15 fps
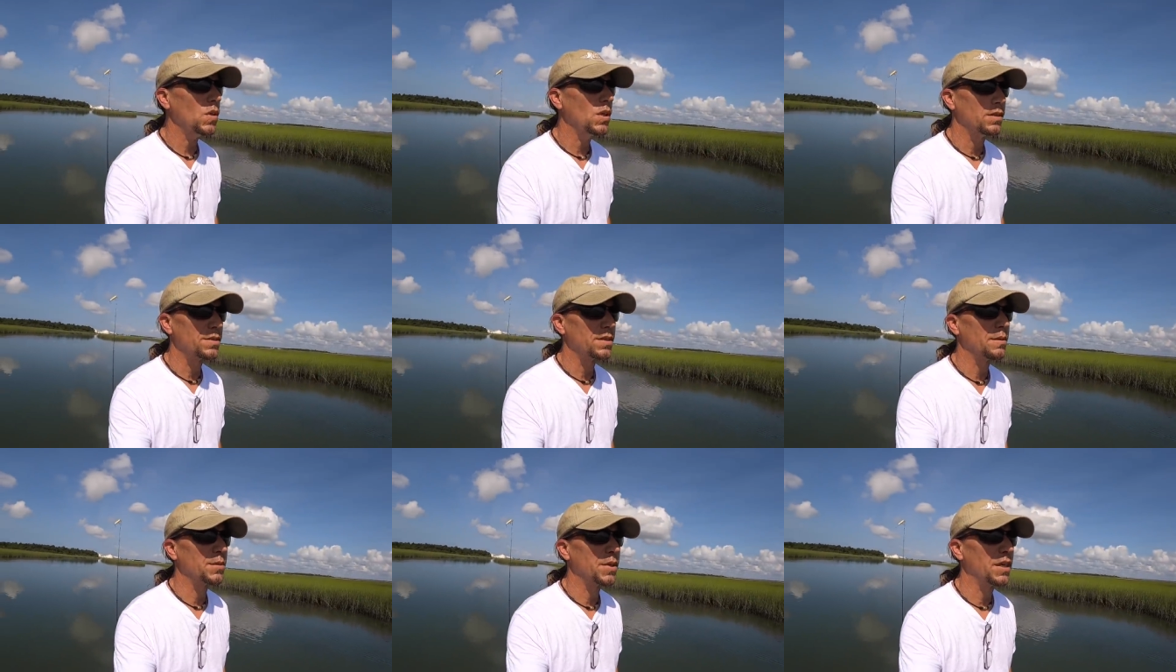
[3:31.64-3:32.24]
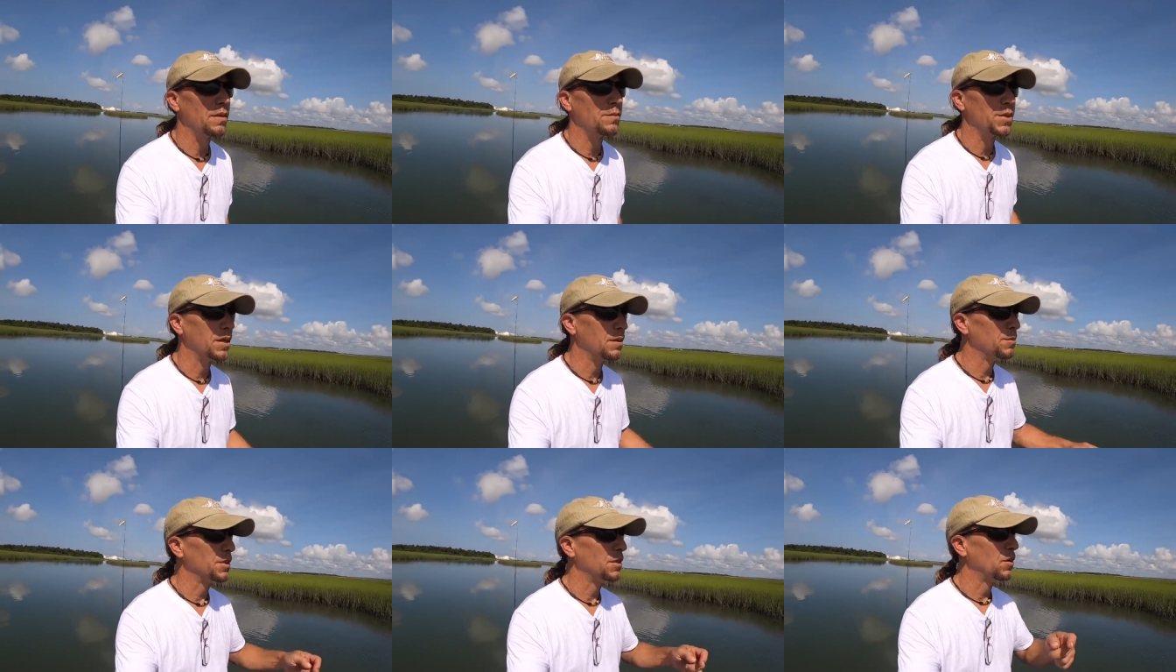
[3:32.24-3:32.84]
And someday I'll be
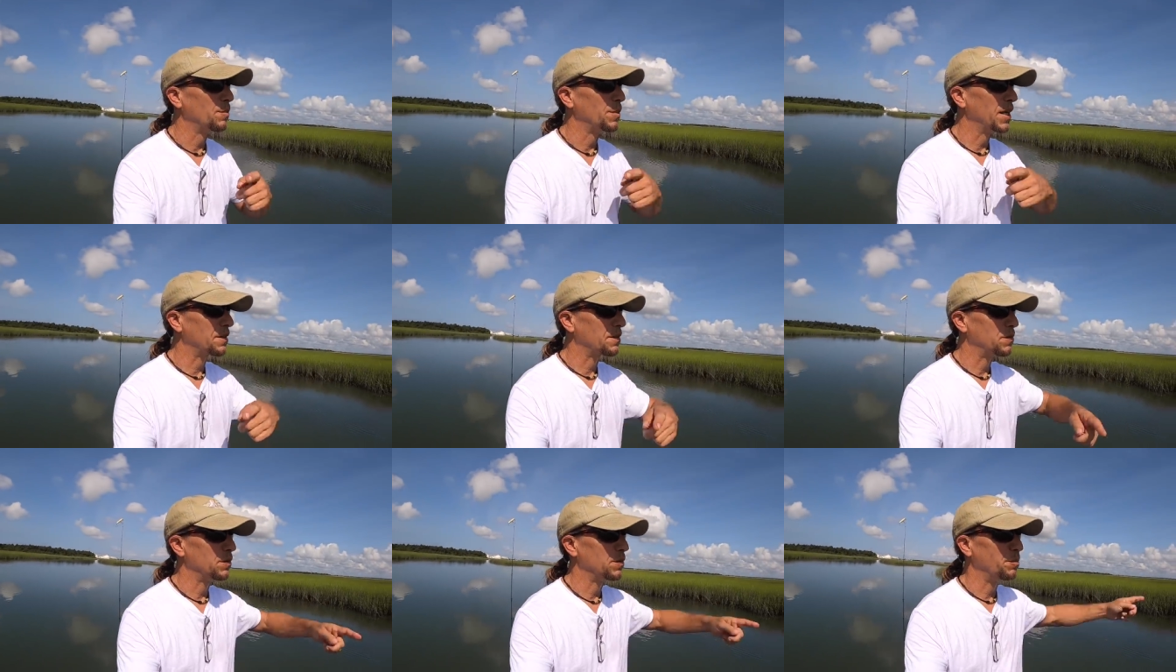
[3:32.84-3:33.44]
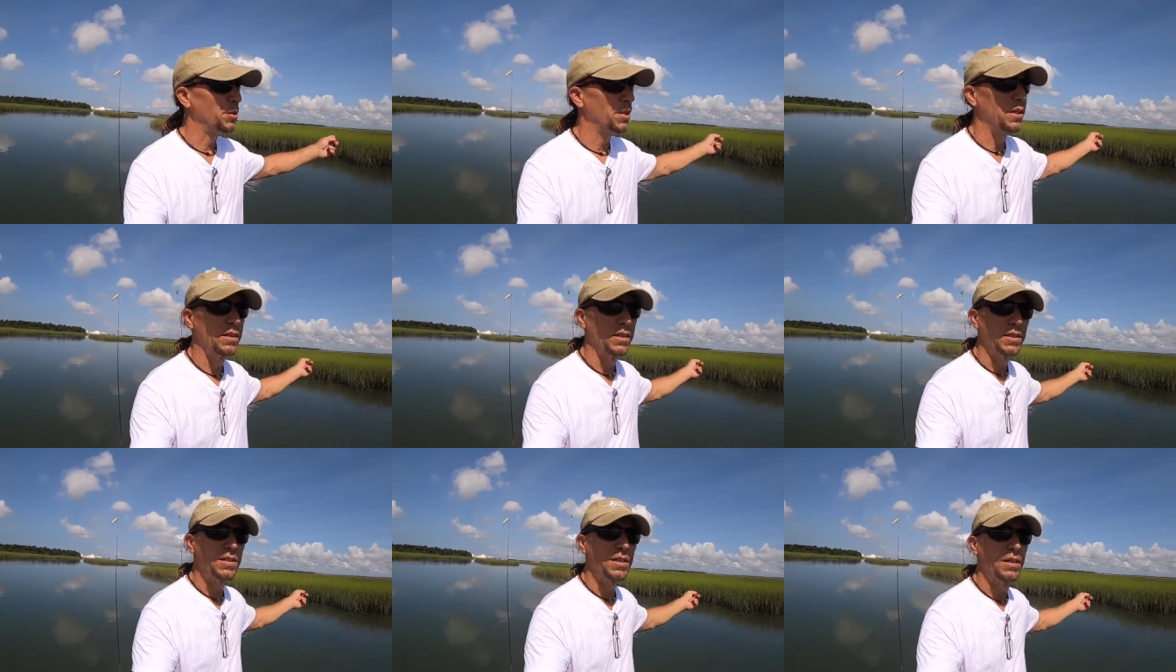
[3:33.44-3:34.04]
able to go back through the
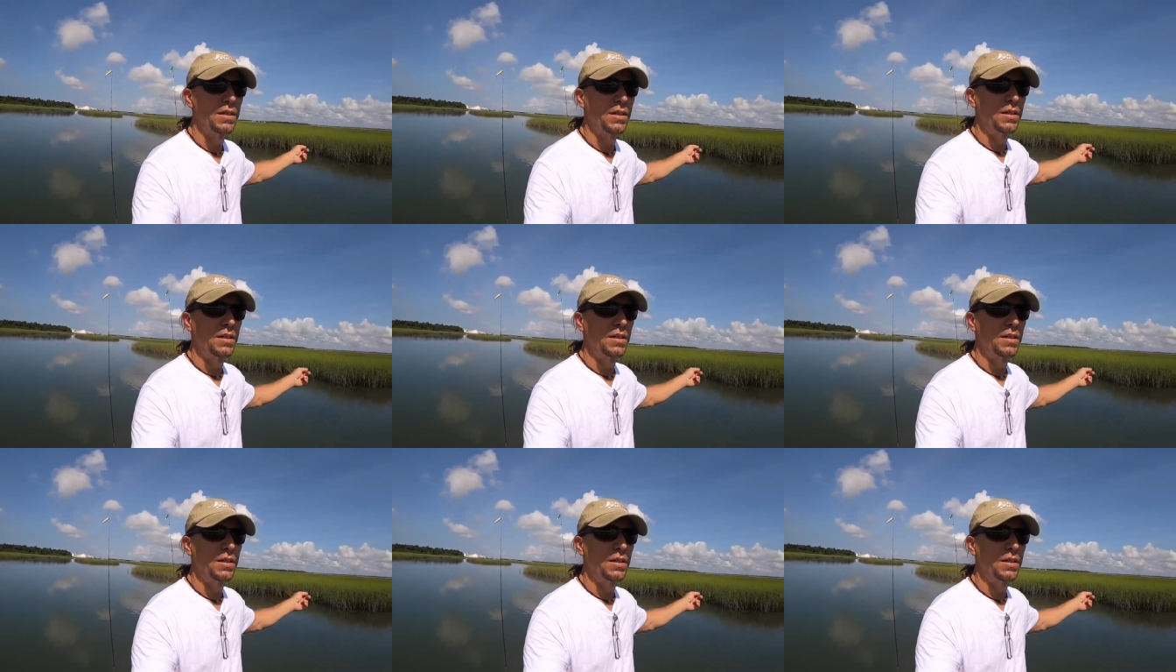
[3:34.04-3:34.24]
playlist,